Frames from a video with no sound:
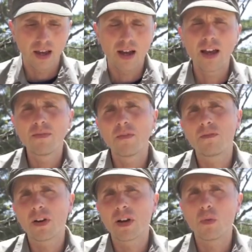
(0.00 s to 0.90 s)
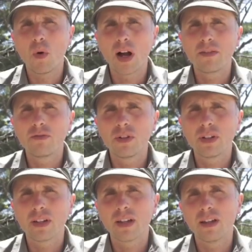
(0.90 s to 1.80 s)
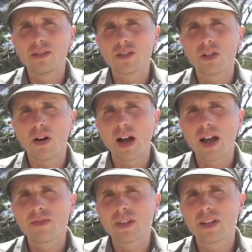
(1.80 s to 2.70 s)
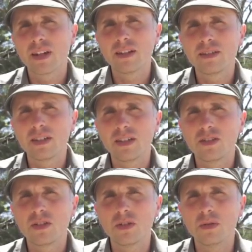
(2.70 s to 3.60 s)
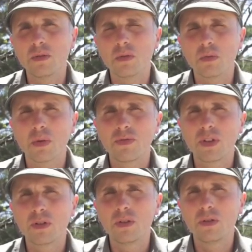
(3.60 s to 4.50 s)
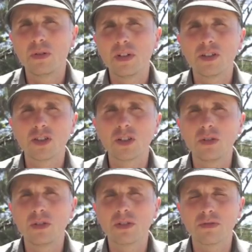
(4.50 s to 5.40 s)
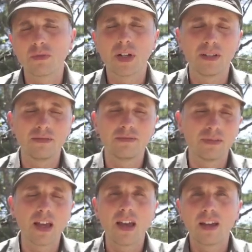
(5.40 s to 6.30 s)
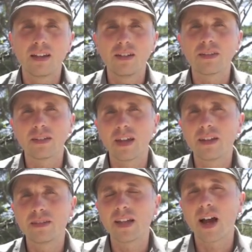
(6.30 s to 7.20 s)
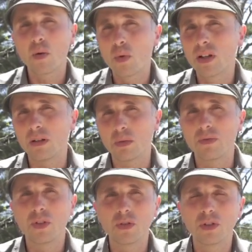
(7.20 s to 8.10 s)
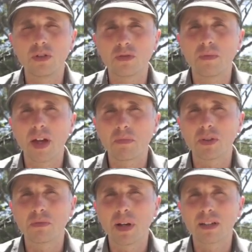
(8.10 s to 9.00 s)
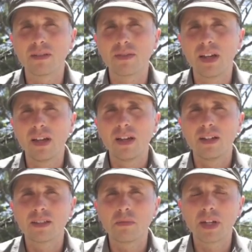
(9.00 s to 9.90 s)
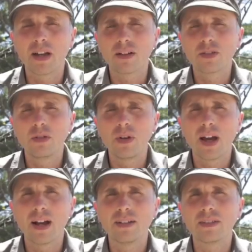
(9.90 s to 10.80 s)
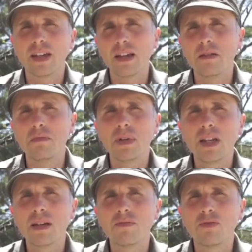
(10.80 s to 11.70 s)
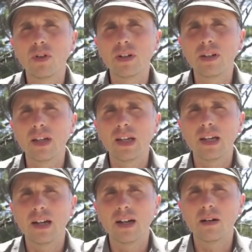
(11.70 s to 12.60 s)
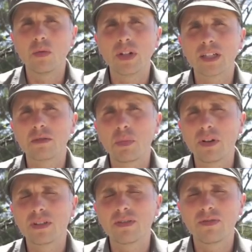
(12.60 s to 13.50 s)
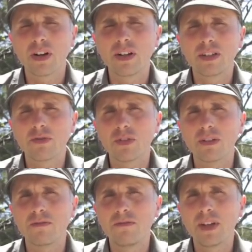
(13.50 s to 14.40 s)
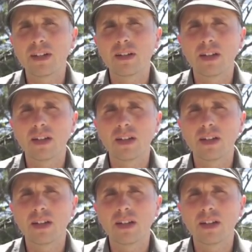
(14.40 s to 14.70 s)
I have a very wide foot, and so I have the tendency to review shoes, well, not the tendency, I will review shoes from that perspective. Somebody else who has a medium foot would experience a very different fit